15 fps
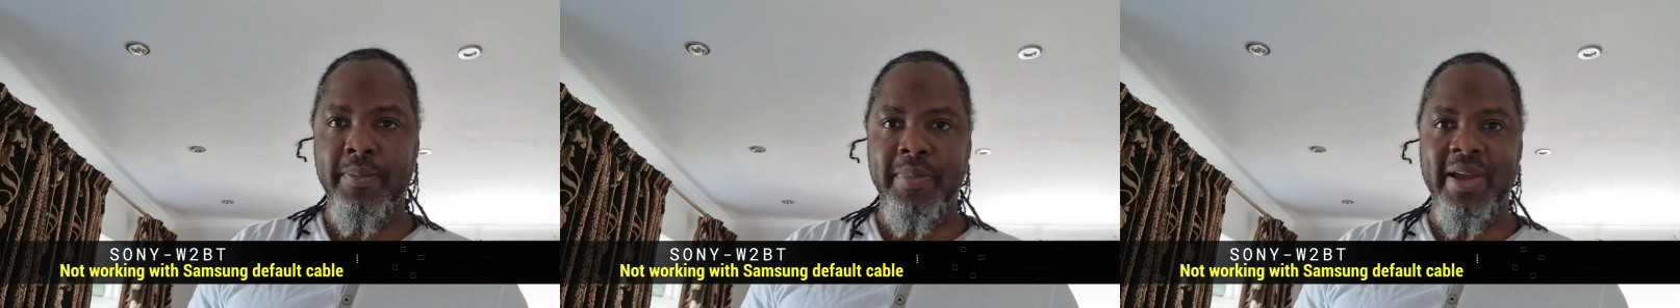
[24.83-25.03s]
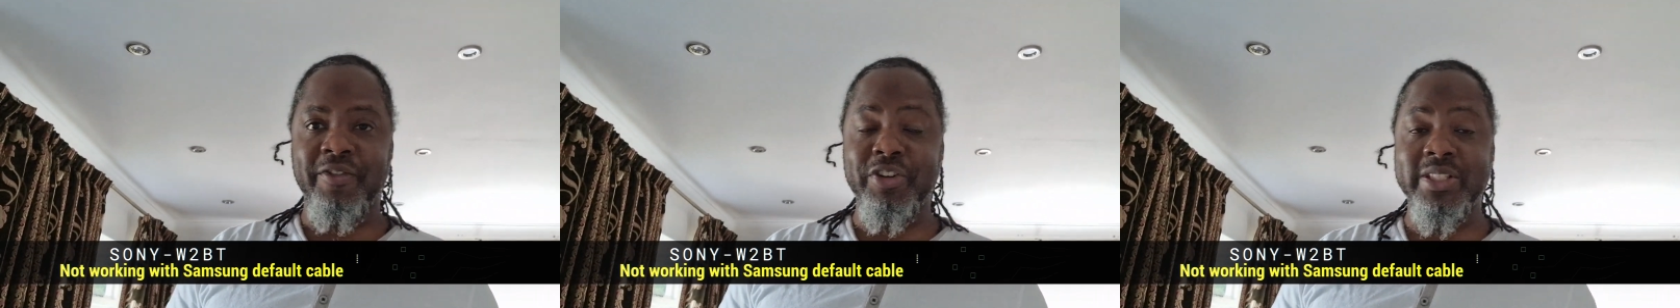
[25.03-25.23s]

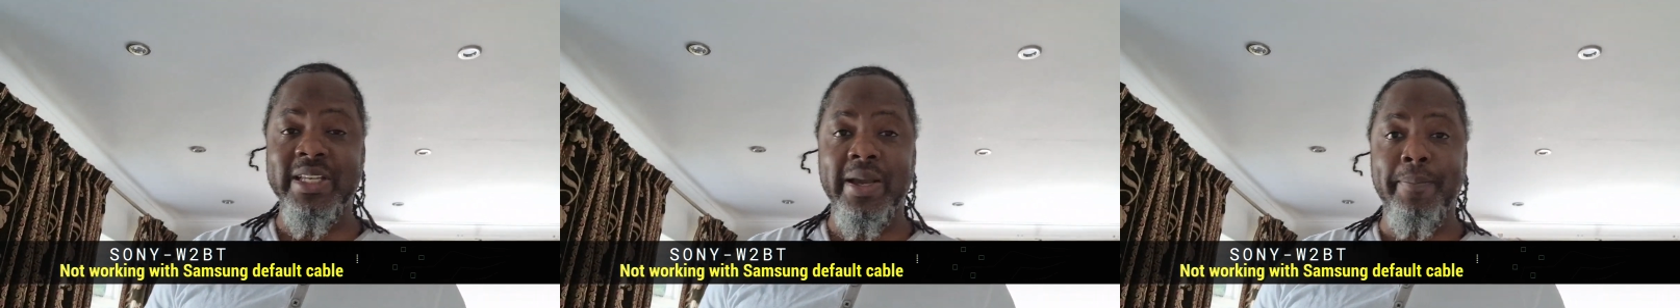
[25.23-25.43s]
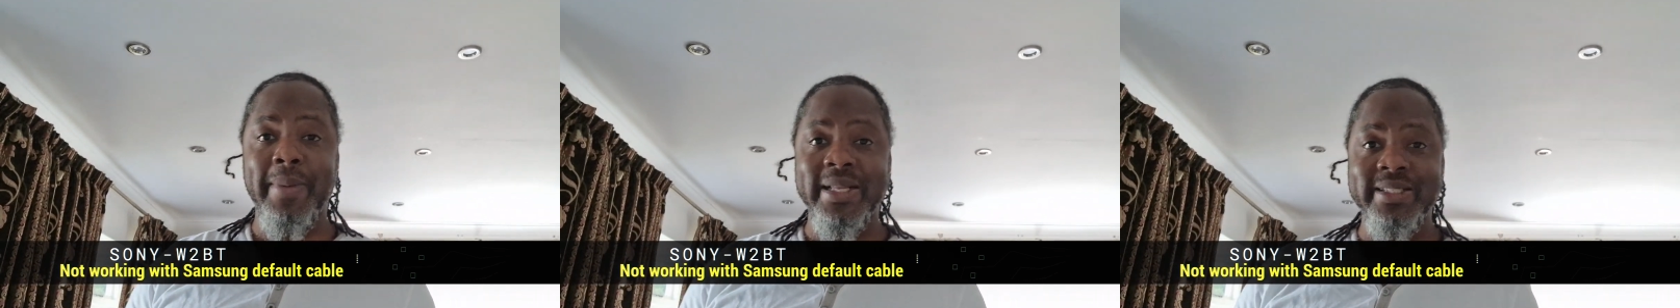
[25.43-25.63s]
Every
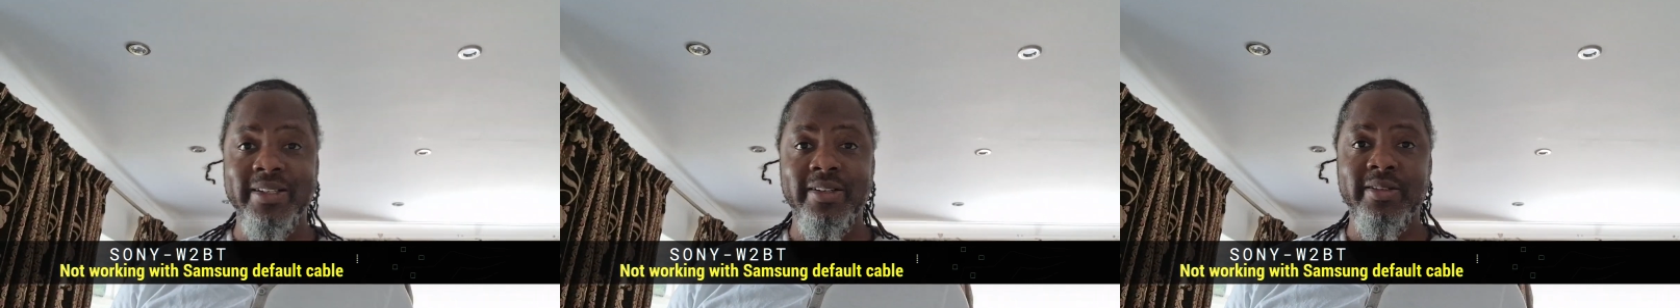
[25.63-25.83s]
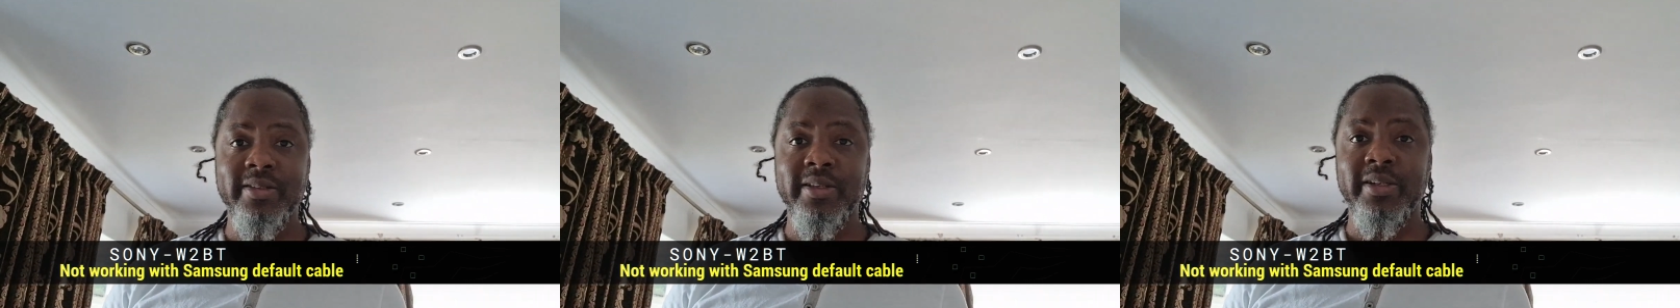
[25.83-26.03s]
Tech
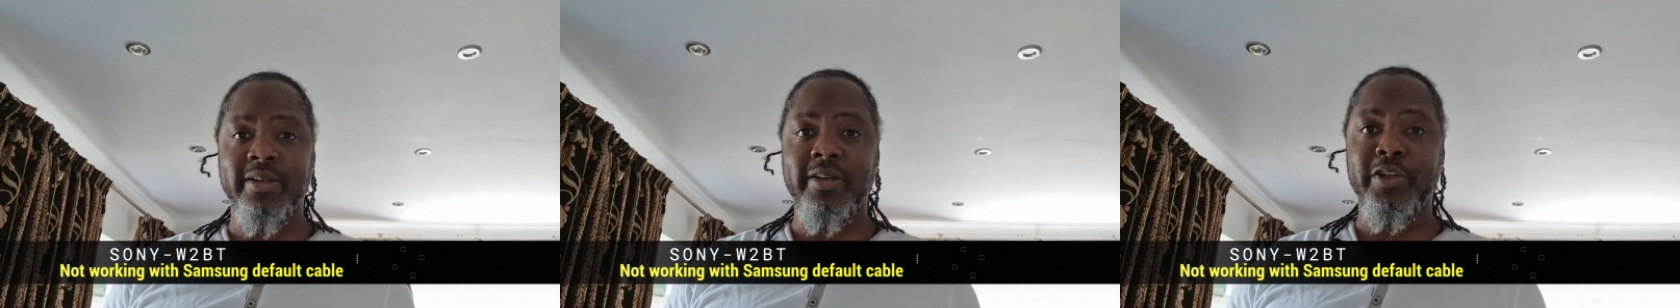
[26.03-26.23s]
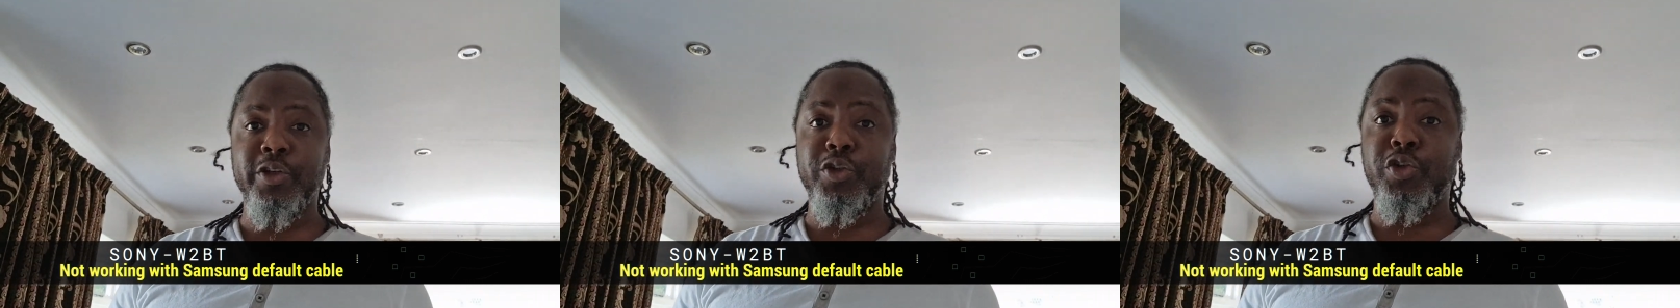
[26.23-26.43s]
Matters,
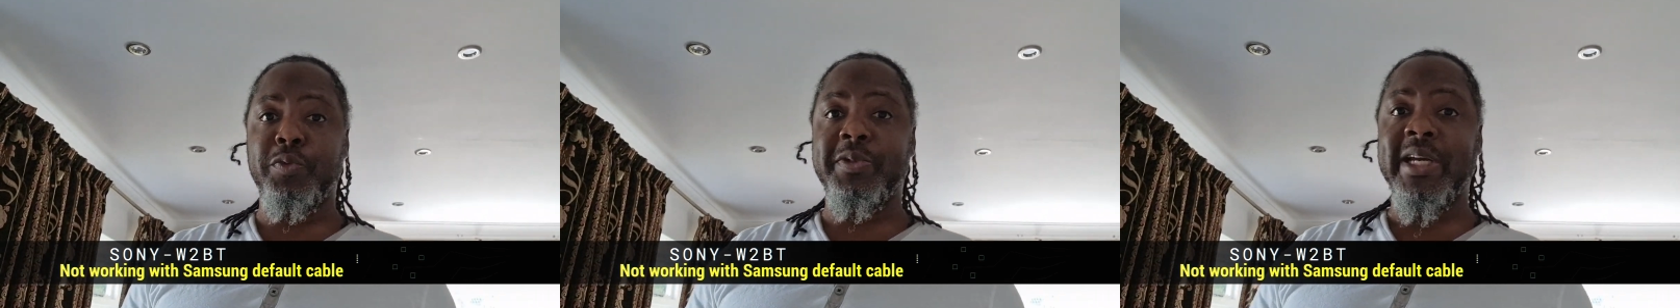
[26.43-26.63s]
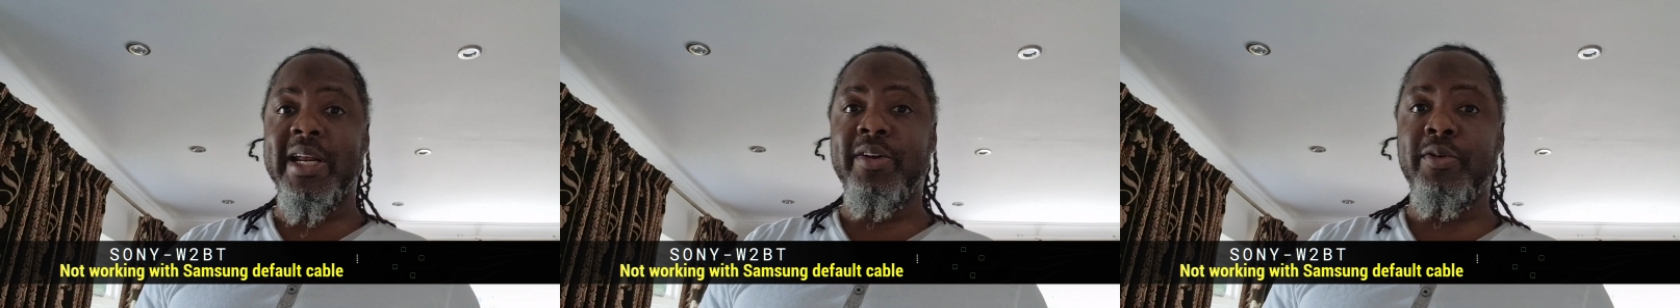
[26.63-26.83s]
the YouTube
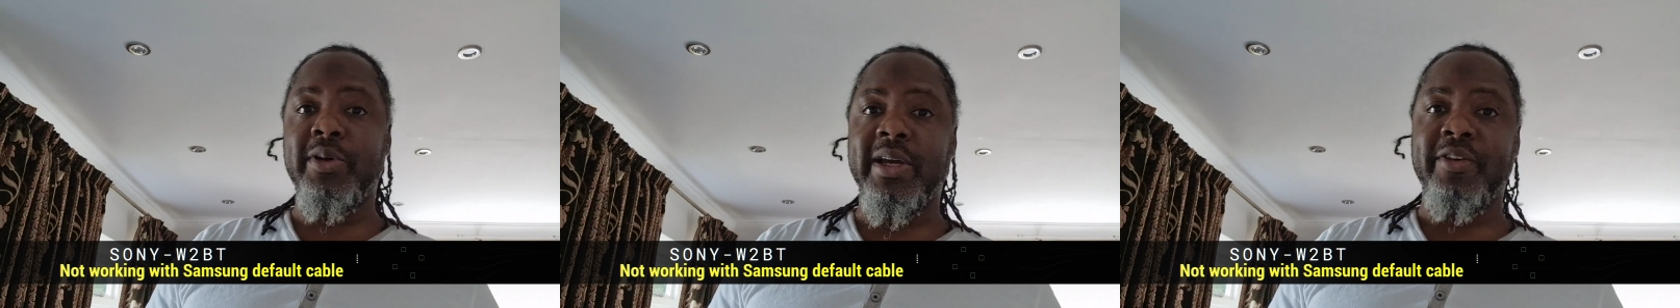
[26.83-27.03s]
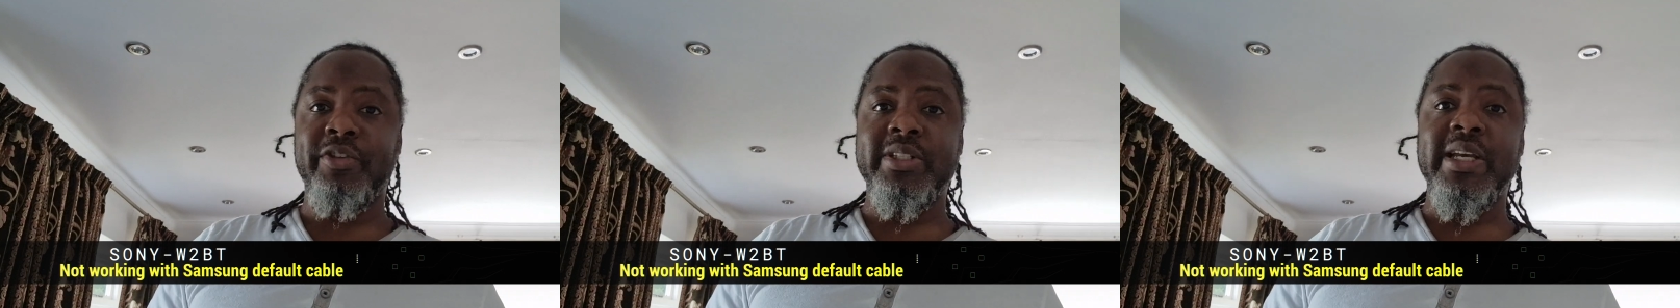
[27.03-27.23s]
channel
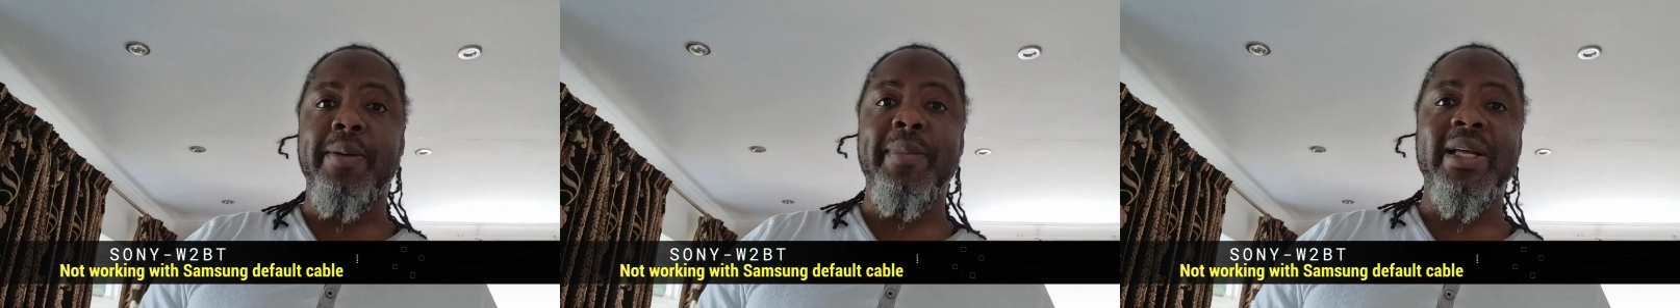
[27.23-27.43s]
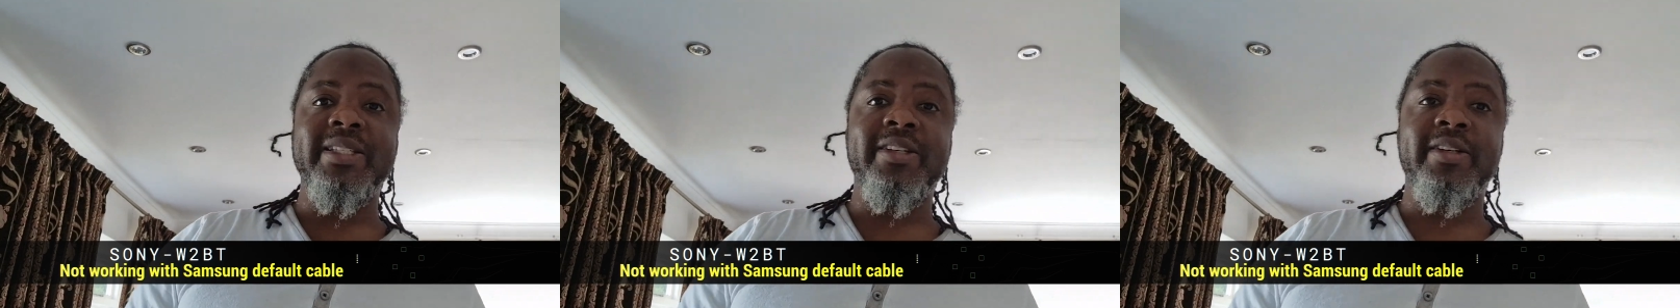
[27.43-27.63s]
Every Tech
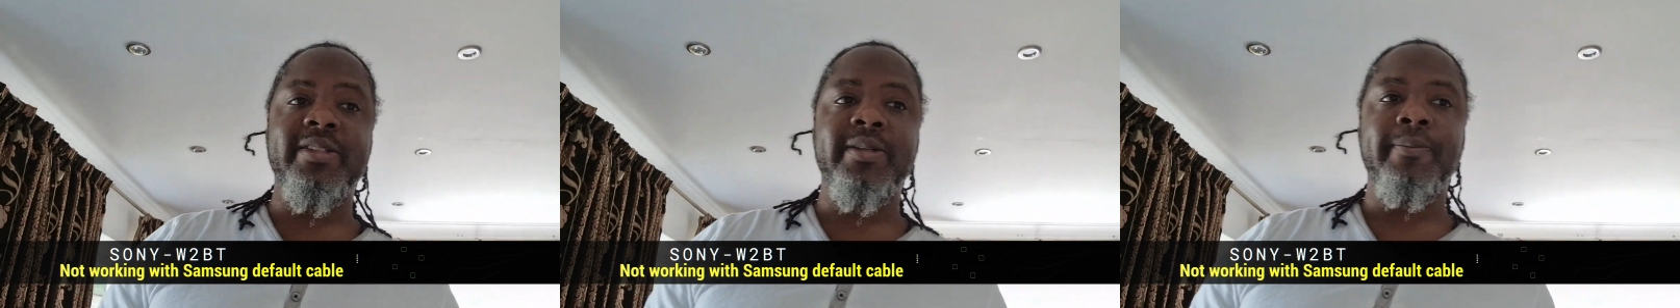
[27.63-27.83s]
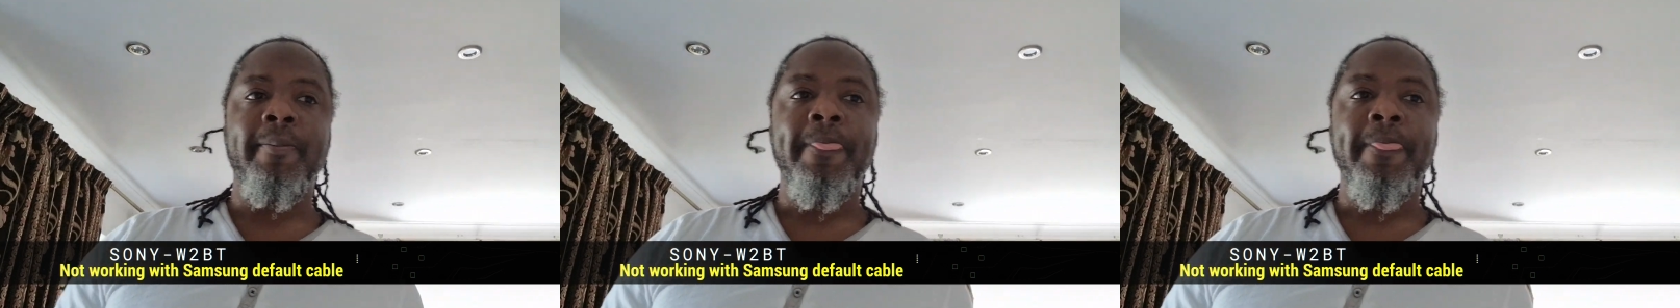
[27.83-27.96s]
Matters,